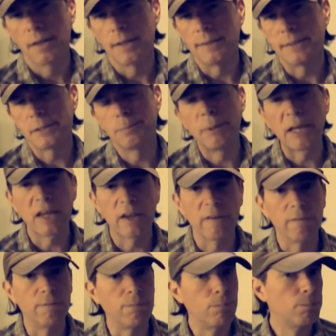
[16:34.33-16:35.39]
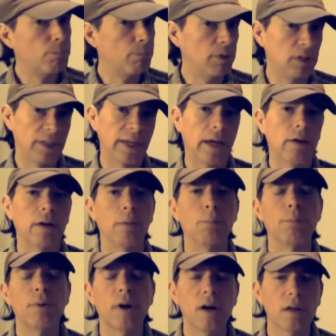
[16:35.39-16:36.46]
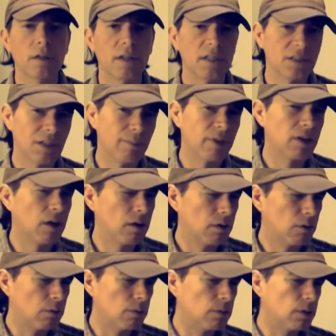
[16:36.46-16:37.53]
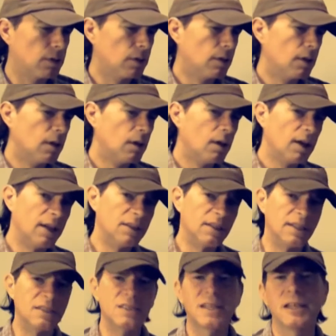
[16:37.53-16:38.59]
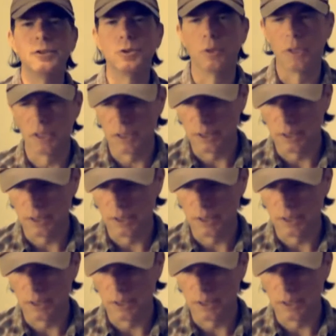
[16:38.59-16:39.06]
Speaking of building out in progress, let me go into the schedule a